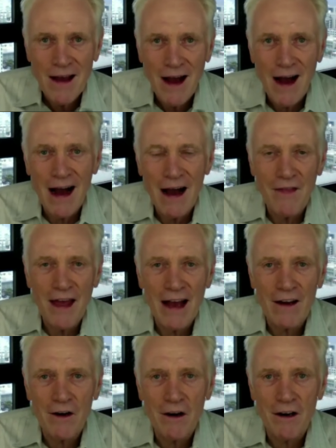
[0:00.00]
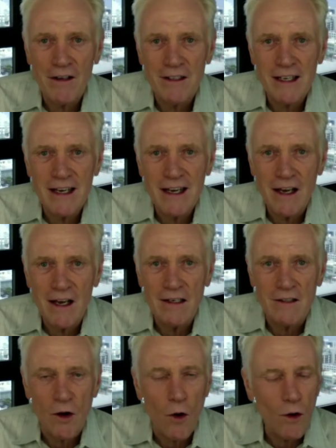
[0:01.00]
uh, that currency
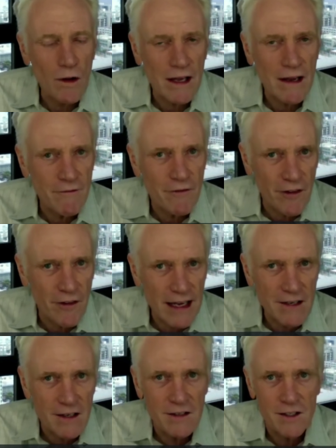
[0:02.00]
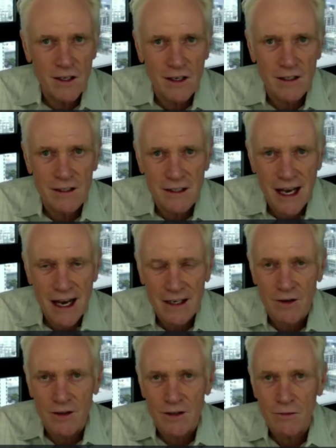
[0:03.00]
has only inflated certain
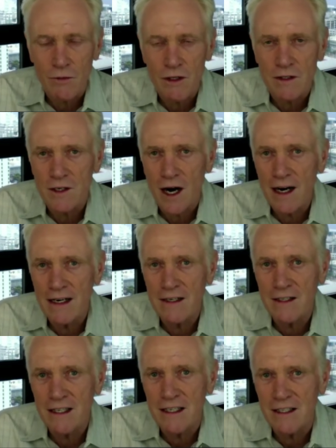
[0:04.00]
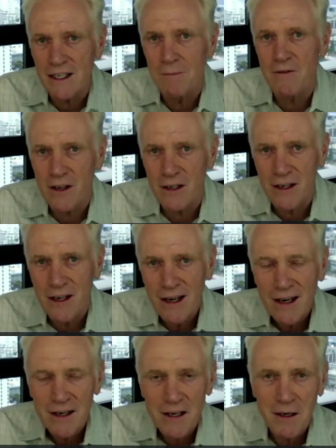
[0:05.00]
sectors. We're starting to see some of it
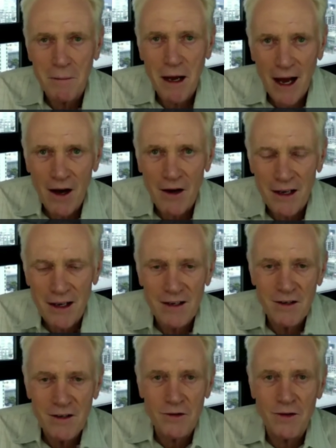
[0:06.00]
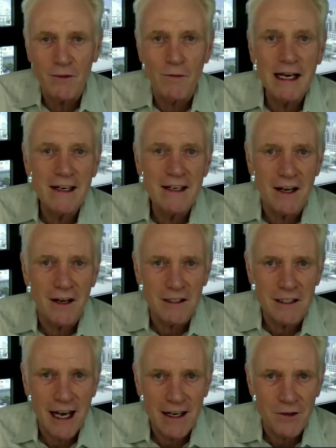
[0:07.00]
come out into the retail
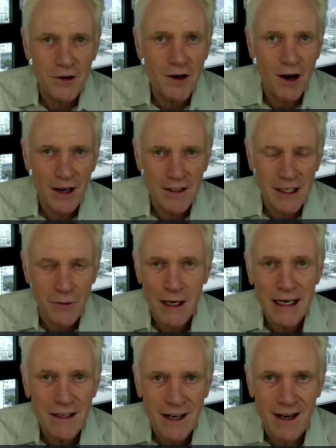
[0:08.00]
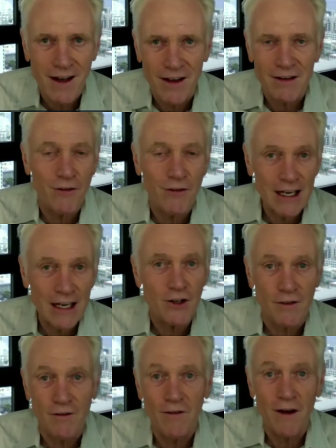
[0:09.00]
sector, causing retail
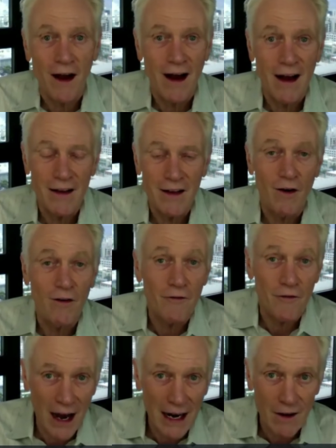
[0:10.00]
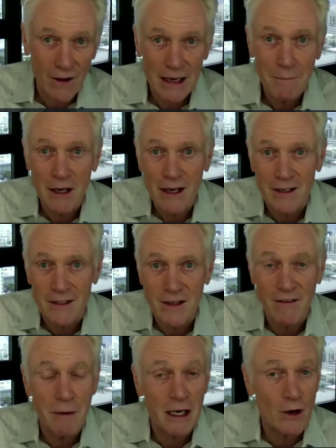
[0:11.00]
inflation. Uh, you know, finally, because
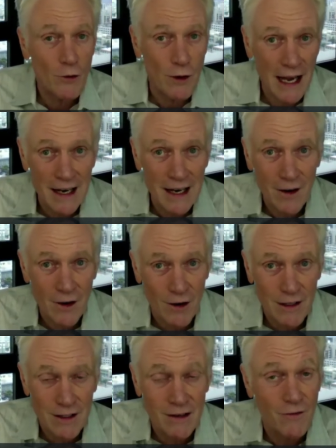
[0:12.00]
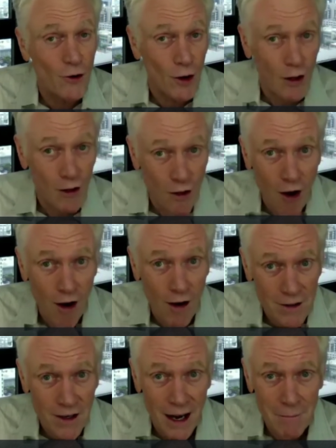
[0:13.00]
they've been creating currency for a long
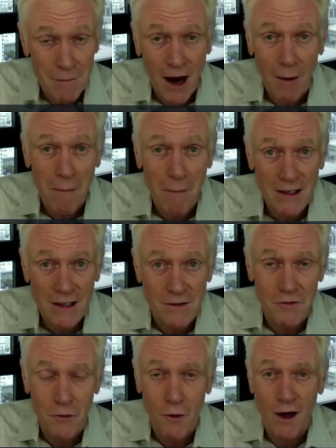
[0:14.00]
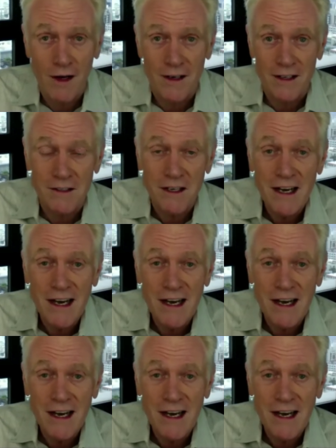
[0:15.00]
time now, massive quantities,